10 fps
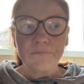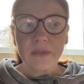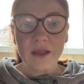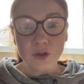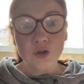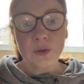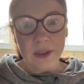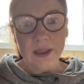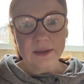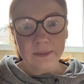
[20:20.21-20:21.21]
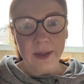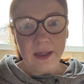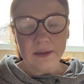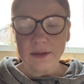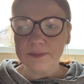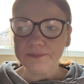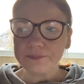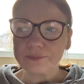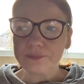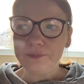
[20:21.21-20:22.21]
and joint aches and pains,
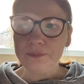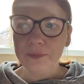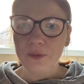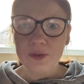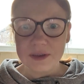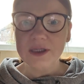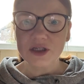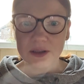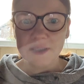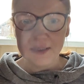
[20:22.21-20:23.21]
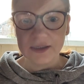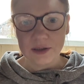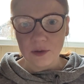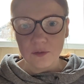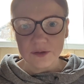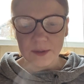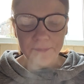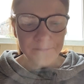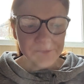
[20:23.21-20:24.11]
whereas the HRT can actually cause them.